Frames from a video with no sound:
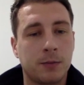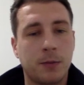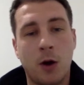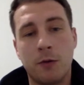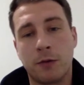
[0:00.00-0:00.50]

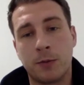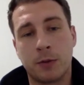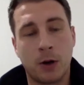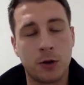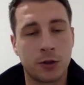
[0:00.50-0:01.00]
hopefully
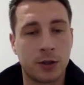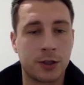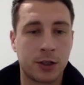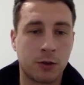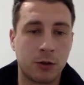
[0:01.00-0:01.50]
promotion
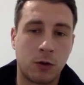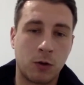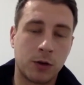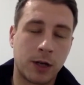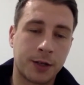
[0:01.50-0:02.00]
this year
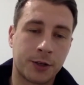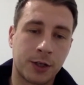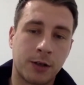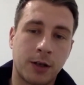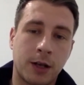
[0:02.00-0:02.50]
or next
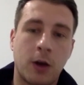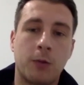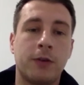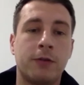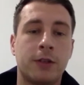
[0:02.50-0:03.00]
year, and
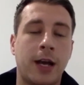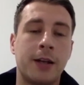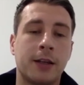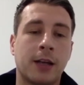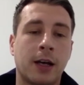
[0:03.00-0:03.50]
hopefully
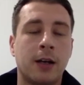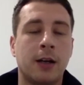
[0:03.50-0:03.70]
retaining that